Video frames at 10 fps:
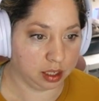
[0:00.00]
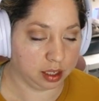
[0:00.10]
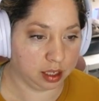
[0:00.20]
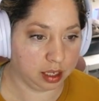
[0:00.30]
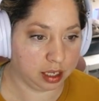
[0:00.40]

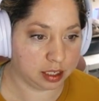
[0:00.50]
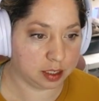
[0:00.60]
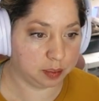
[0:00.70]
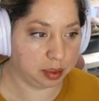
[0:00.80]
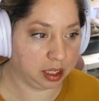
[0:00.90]

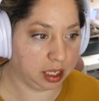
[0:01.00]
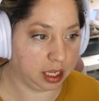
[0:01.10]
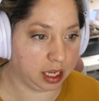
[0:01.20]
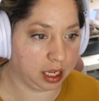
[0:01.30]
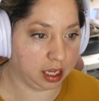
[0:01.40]
Let's
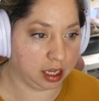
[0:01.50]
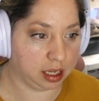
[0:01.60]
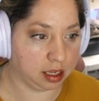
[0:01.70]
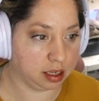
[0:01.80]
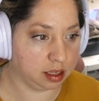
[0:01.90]

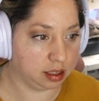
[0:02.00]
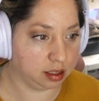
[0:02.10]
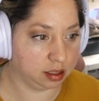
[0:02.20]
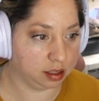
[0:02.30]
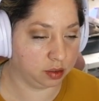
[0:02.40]
play
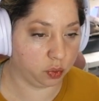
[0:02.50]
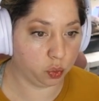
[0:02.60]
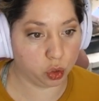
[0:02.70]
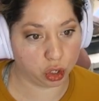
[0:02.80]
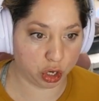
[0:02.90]

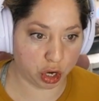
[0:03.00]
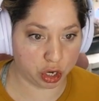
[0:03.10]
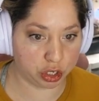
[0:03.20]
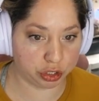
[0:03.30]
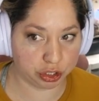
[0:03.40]
word
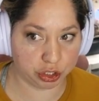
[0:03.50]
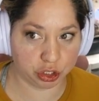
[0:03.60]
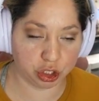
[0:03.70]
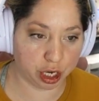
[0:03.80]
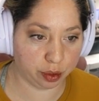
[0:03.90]
art,
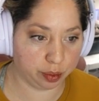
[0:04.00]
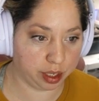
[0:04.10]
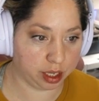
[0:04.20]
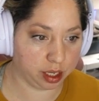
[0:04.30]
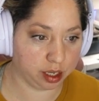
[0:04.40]
shall
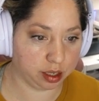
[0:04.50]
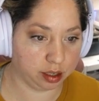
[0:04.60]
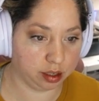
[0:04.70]
we?